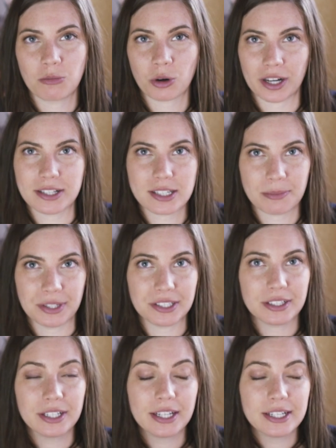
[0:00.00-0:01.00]
more intimate
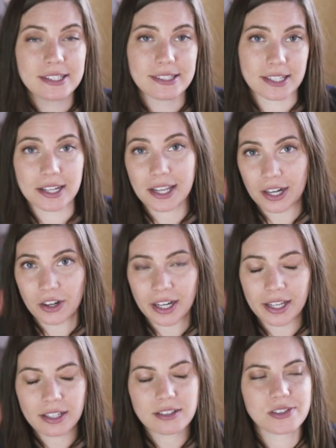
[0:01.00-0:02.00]
seating
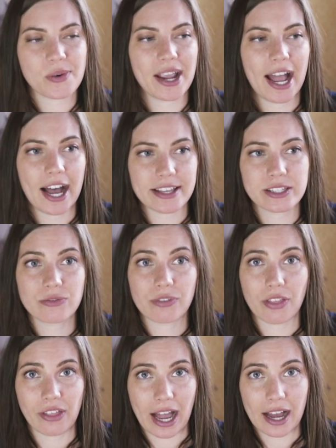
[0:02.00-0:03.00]
area. So I asked for
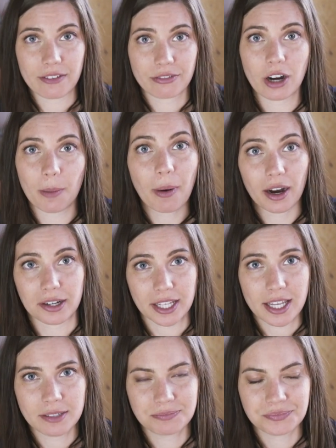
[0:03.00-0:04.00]
that for our
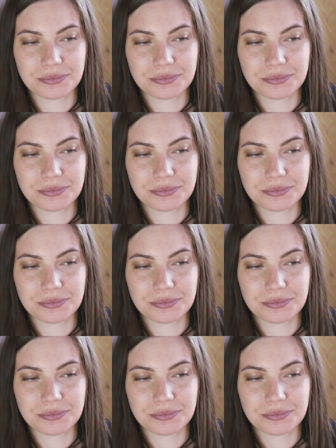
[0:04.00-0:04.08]
party.